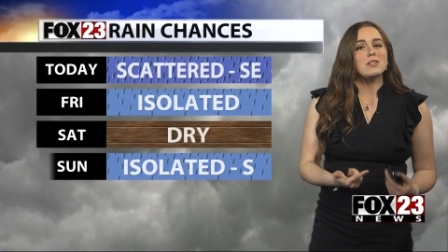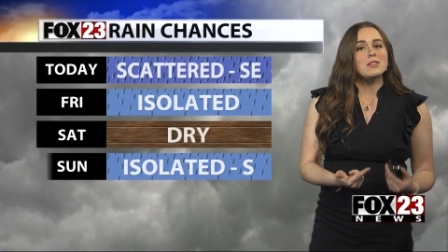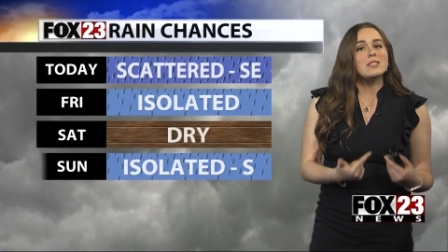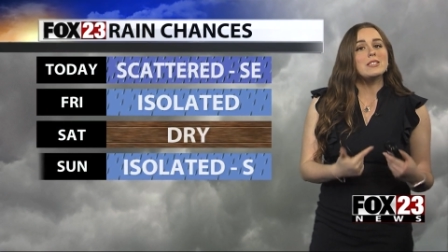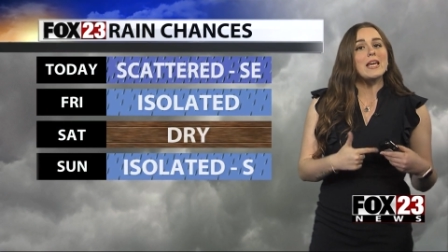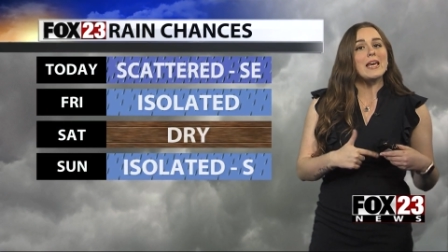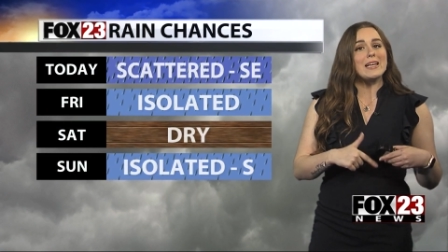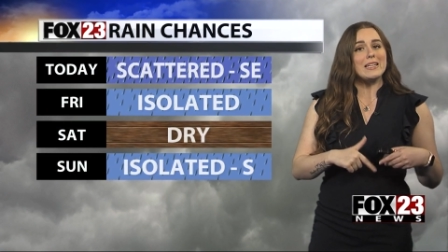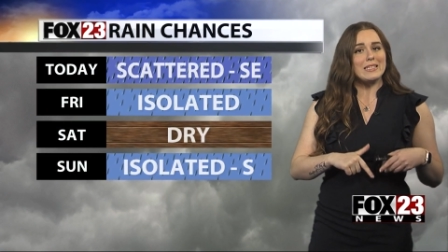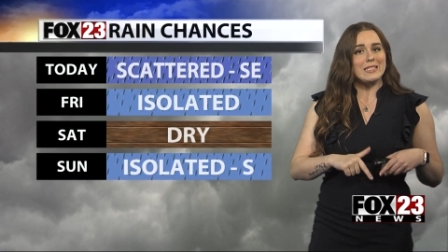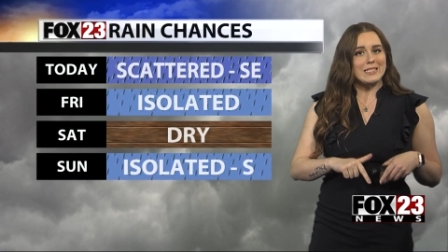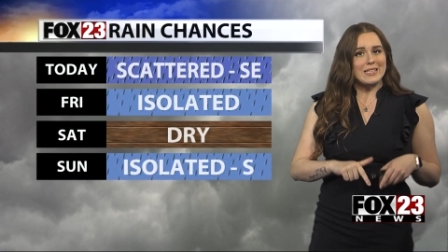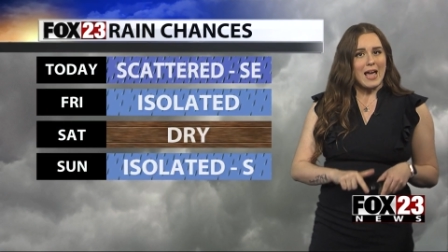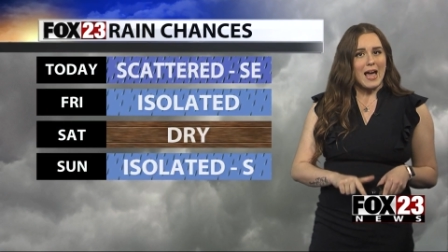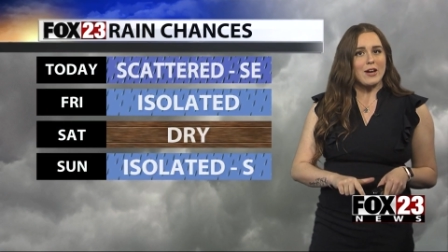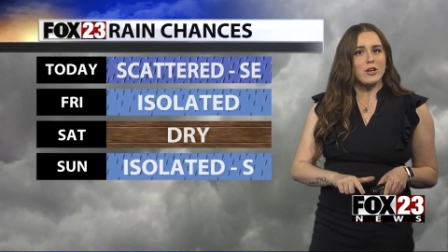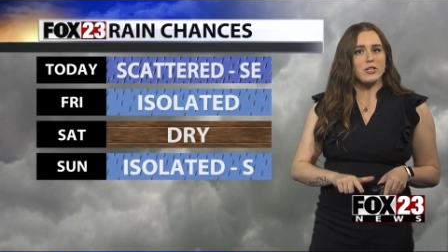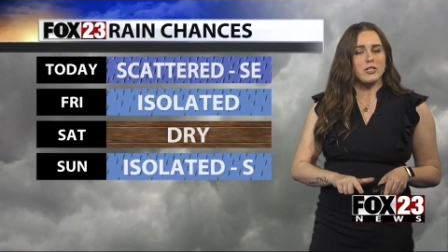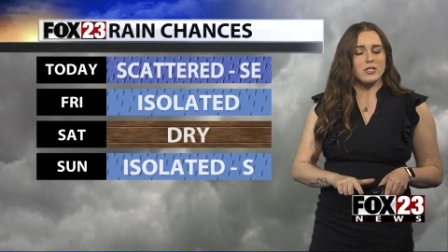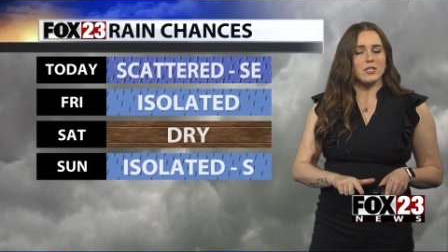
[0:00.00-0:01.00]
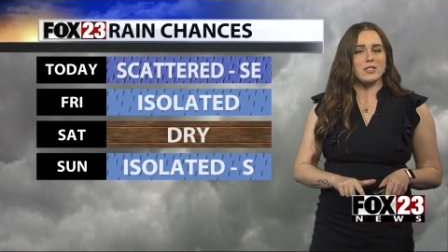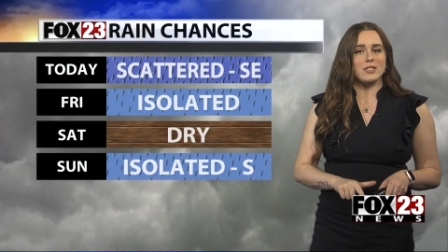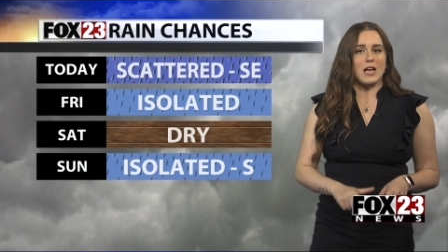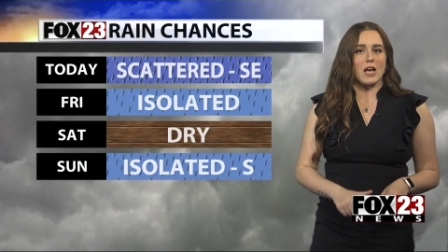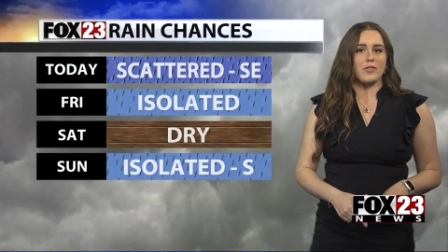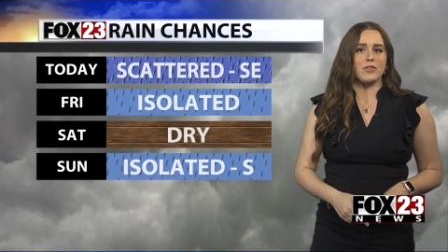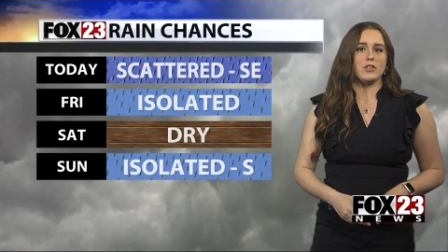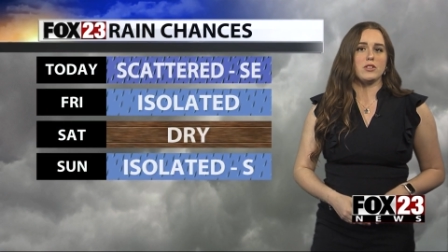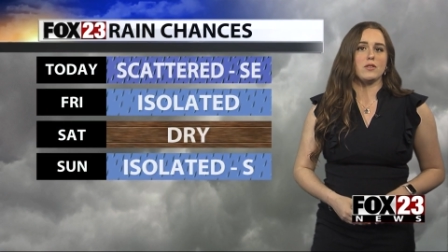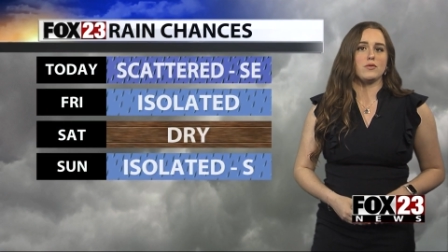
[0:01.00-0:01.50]
staying scattered to the
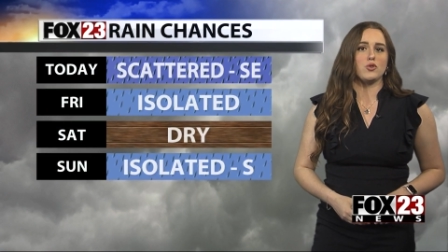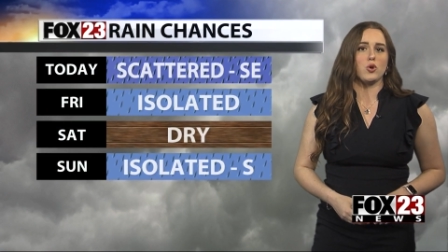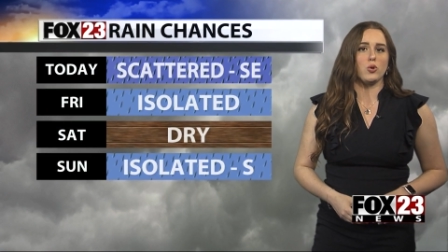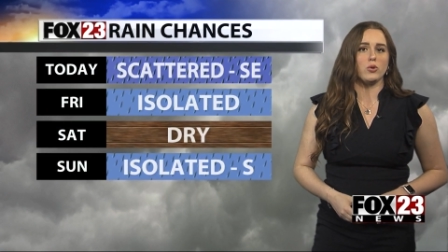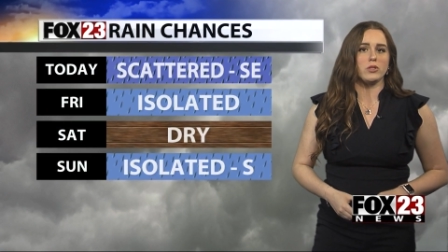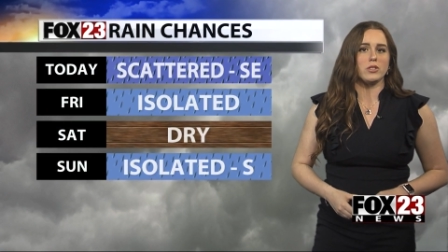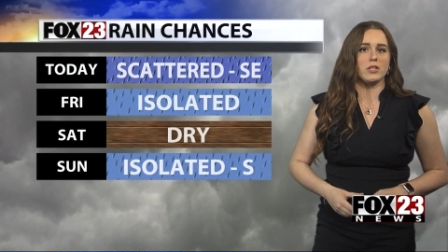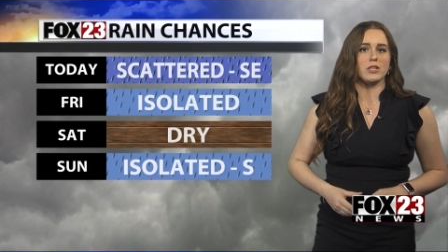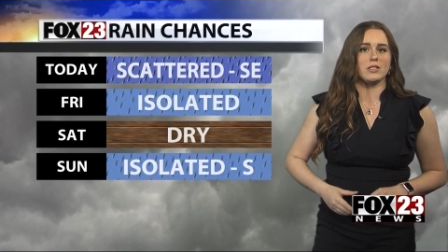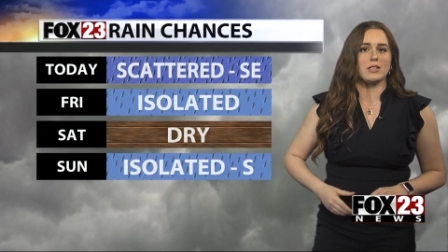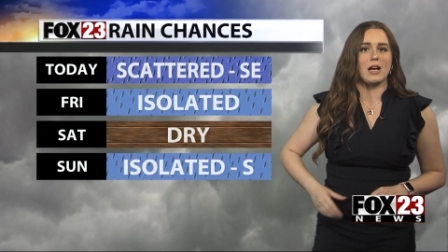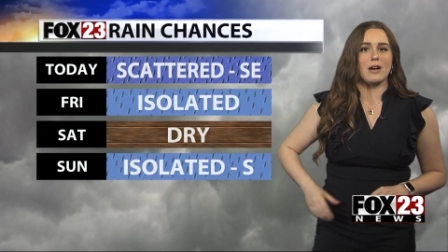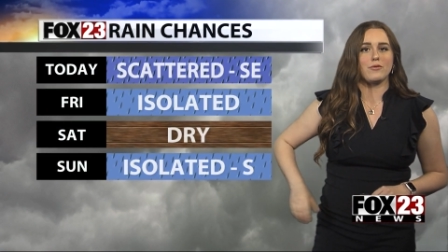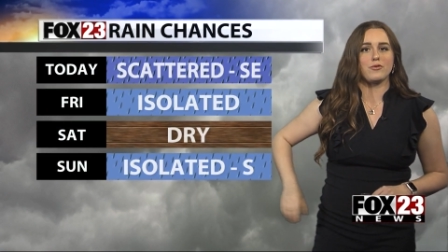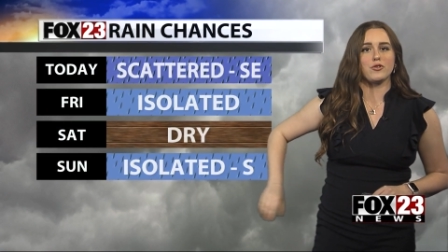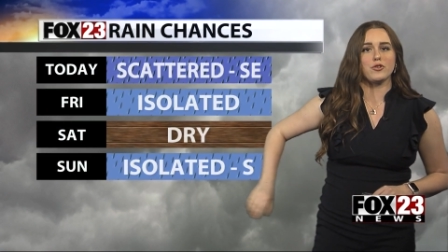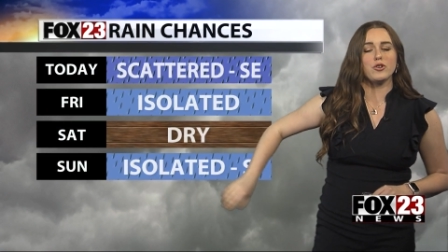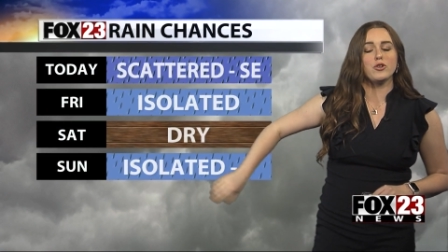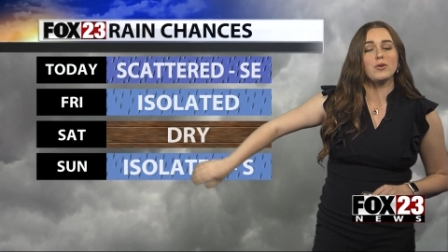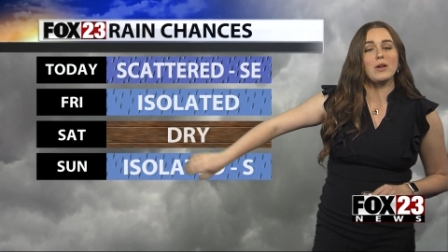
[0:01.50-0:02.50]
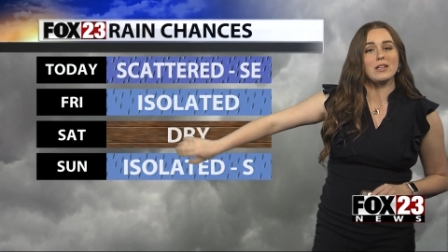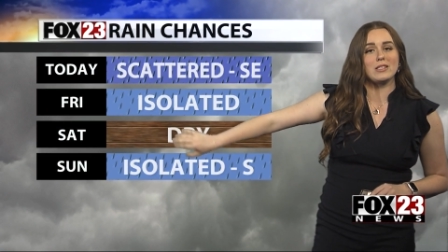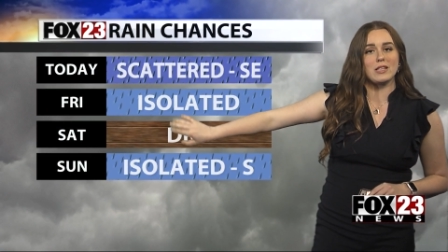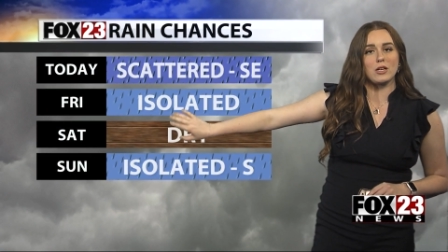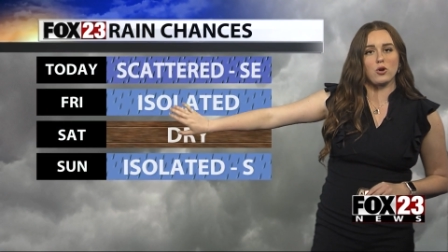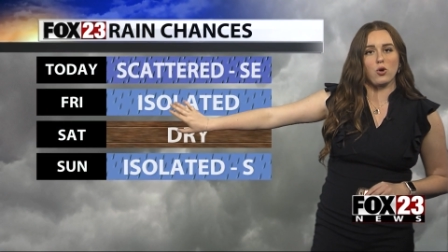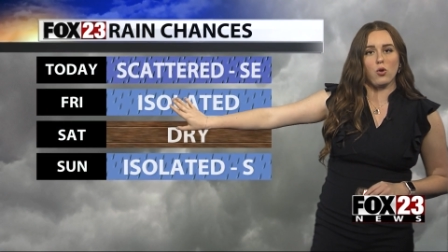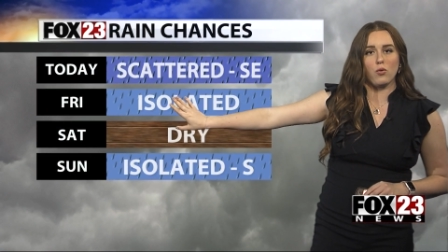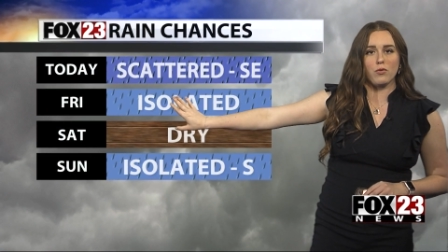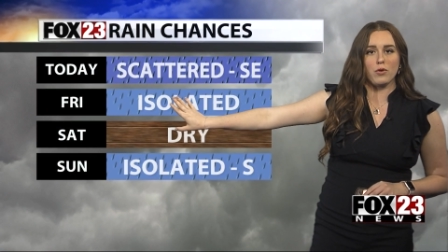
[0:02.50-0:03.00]
southeast of Tulsa this afternoon as
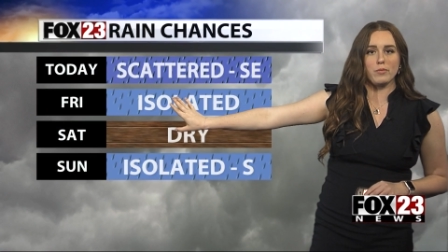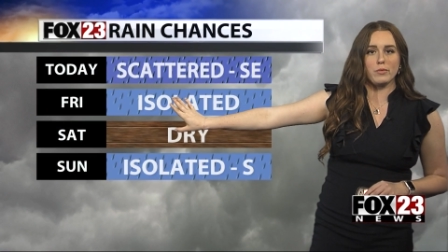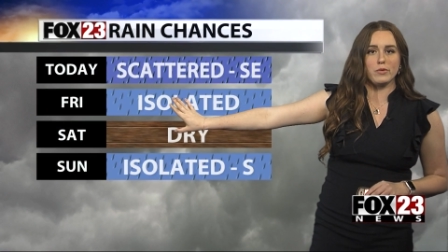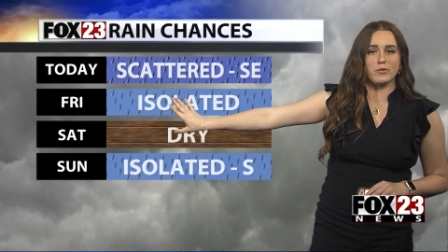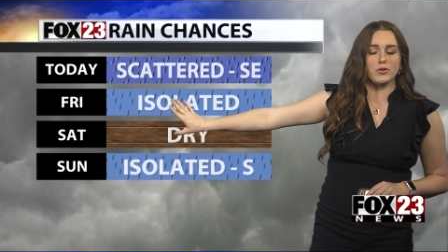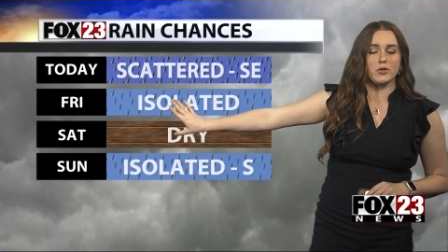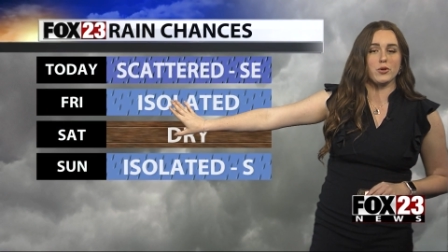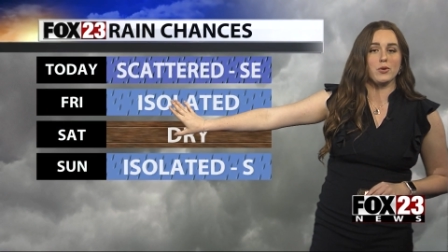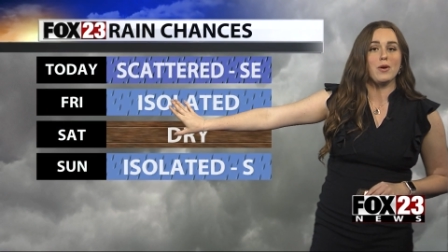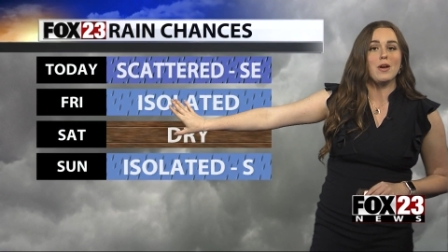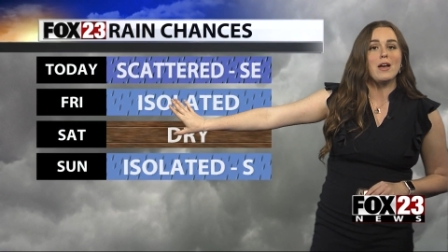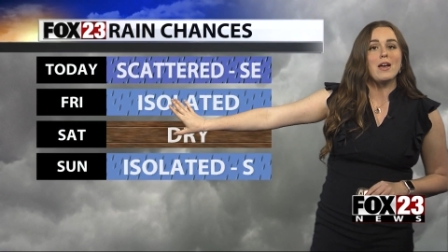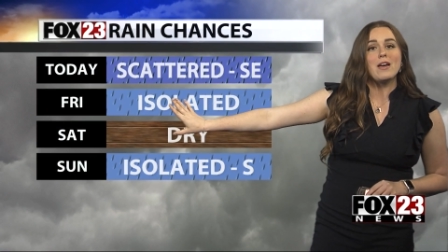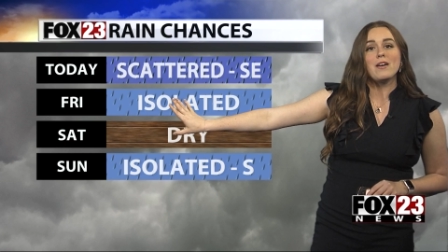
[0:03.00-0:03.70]
that cold front moves through.